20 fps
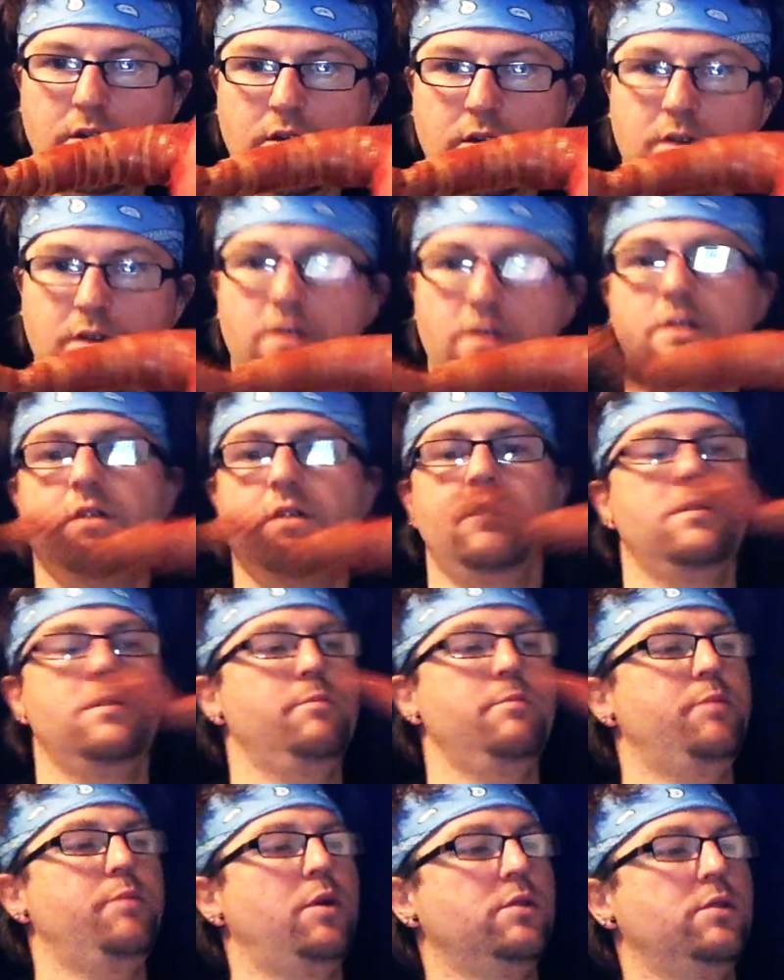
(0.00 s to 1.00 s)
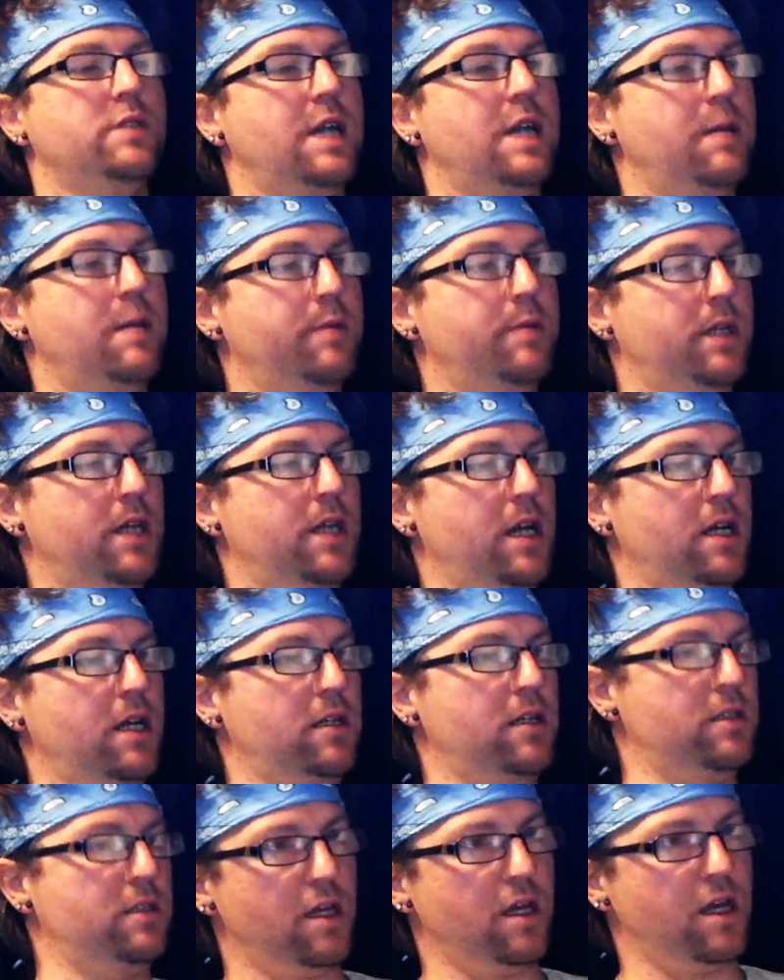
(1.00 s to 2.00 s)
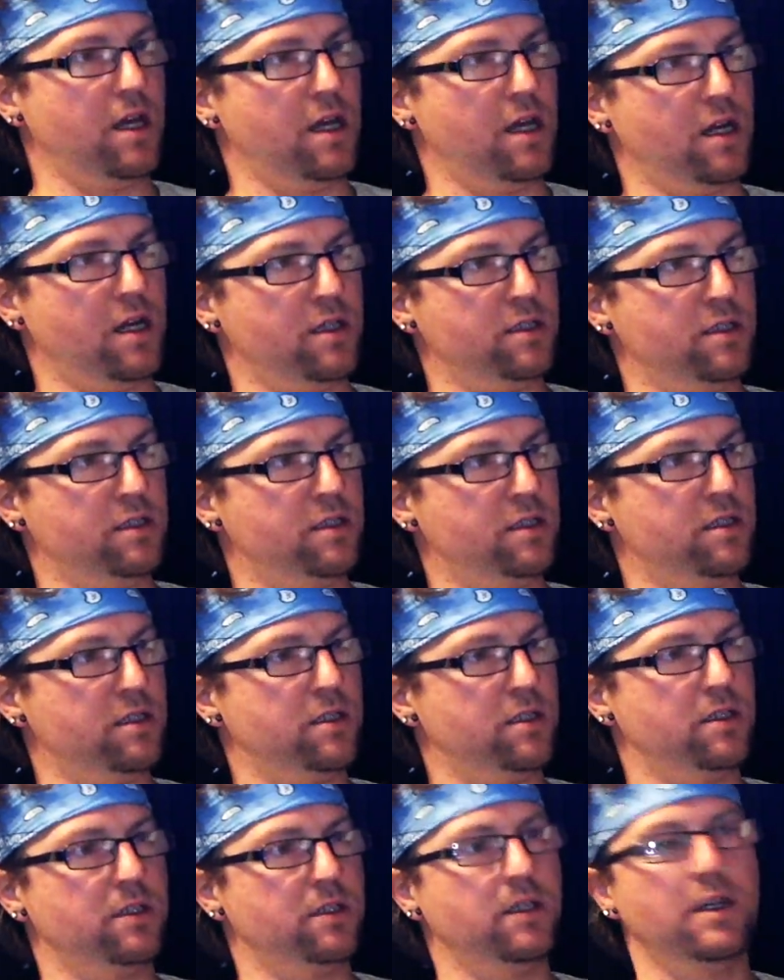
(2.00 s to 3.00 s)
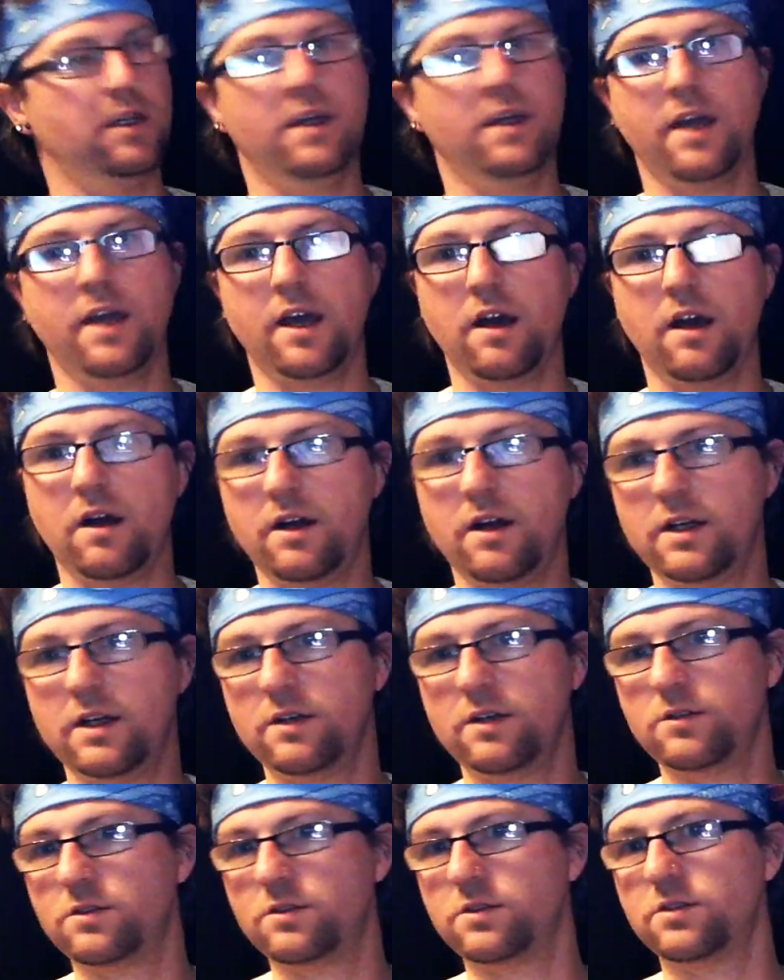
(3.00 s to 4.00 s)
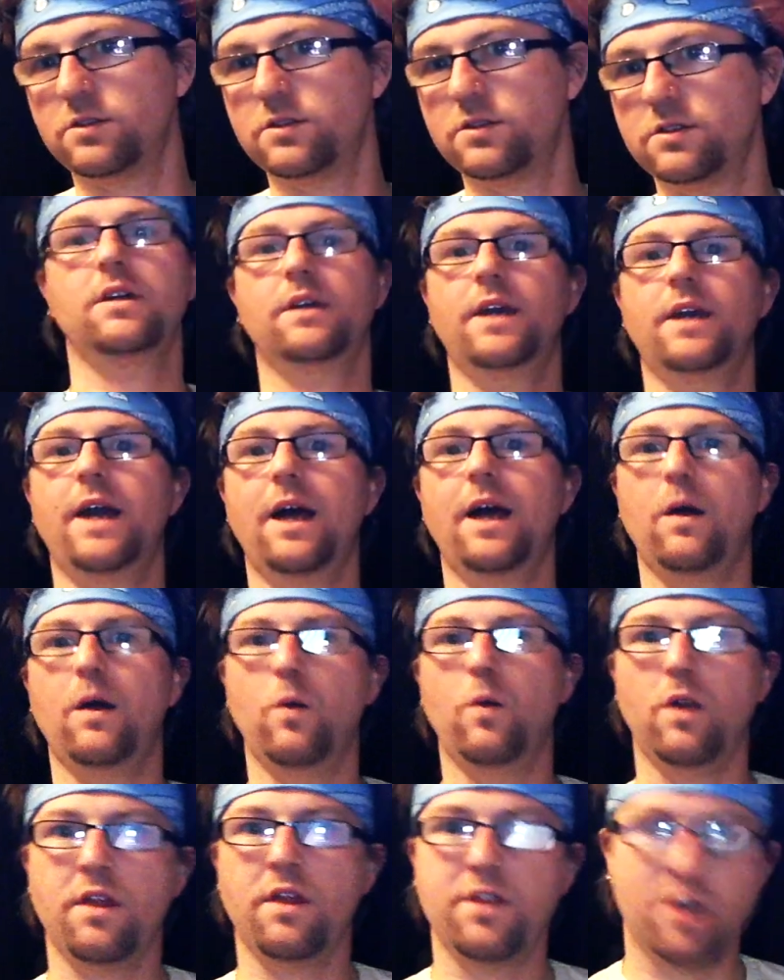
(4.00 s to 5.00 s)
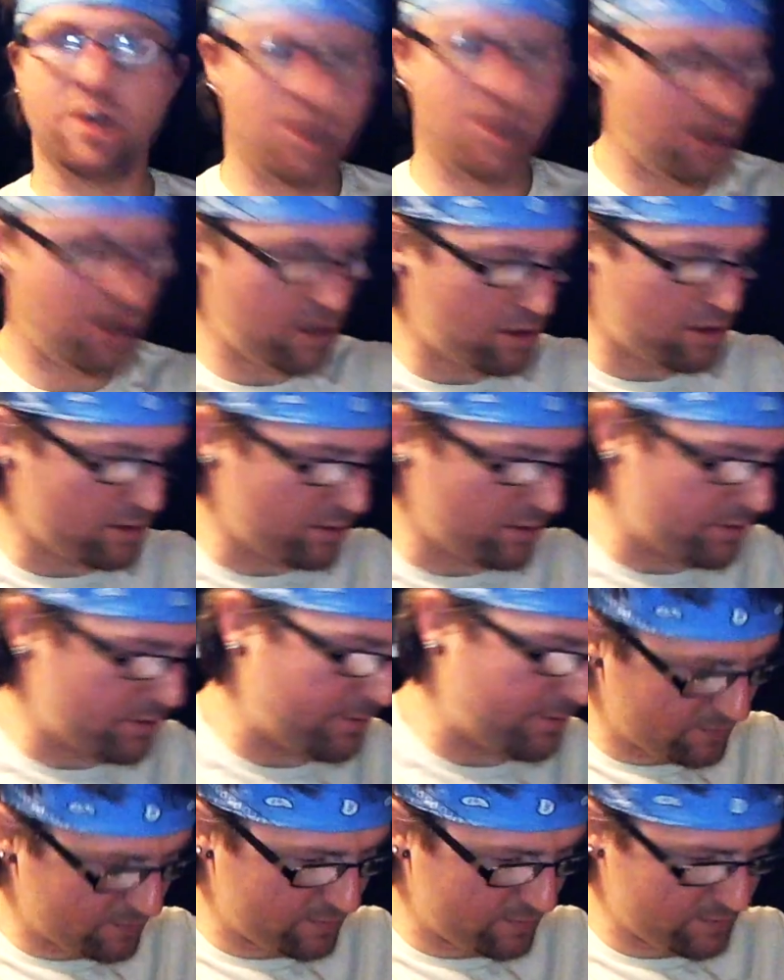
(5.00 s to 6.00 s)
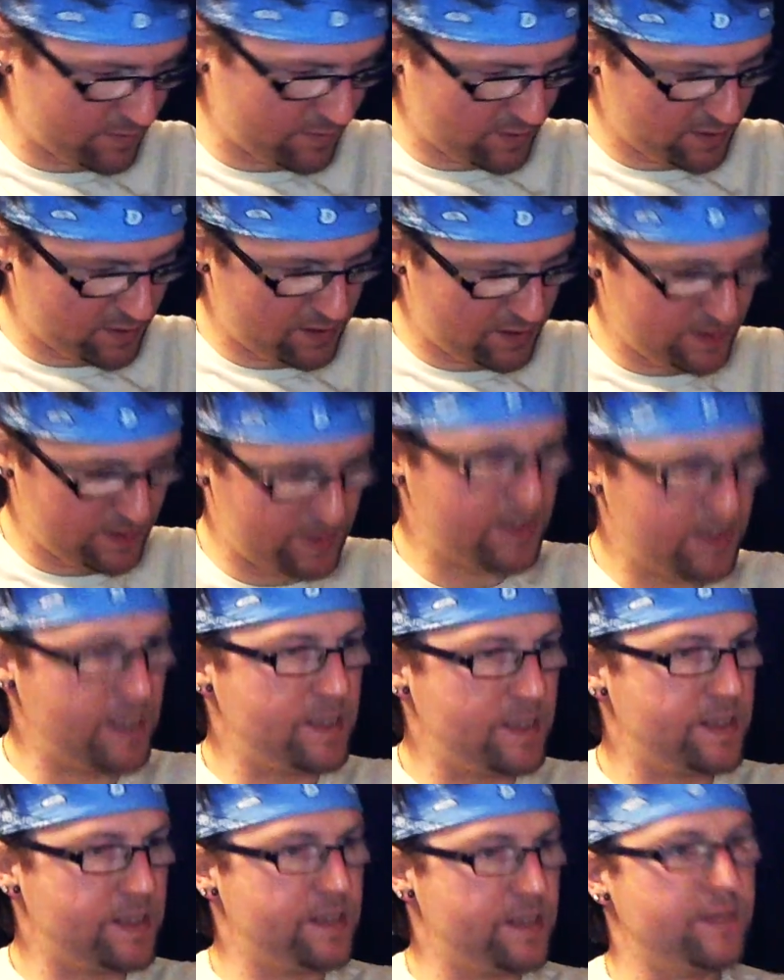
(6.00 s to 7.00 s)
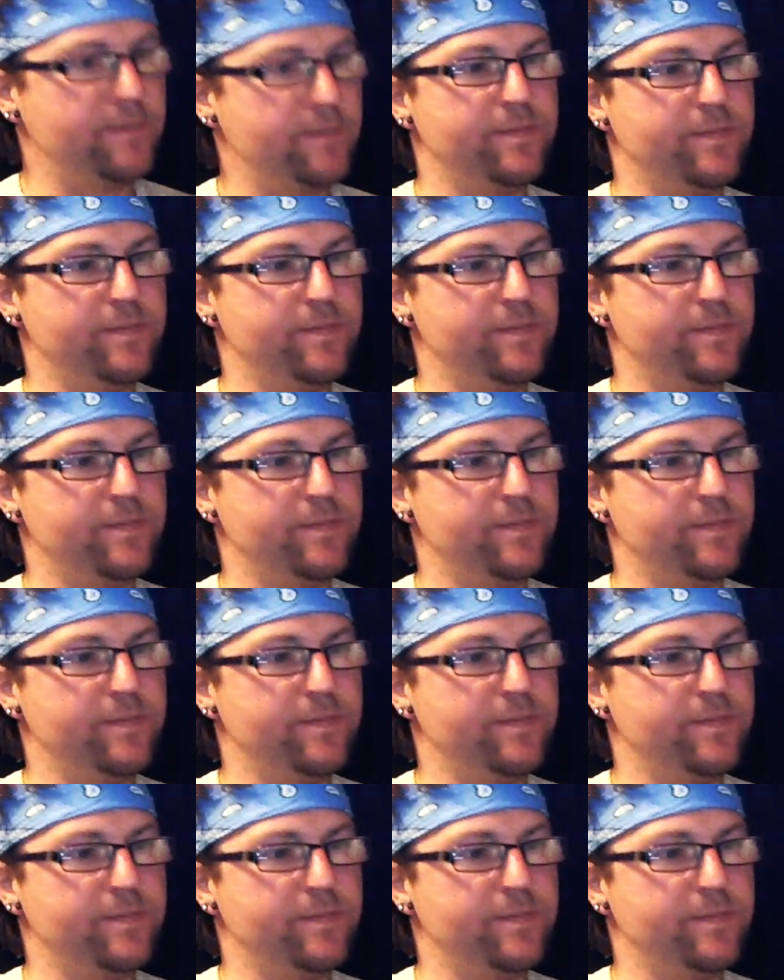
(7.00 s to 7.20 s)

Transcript: the bald cap again and get our little cowl on the go, it says.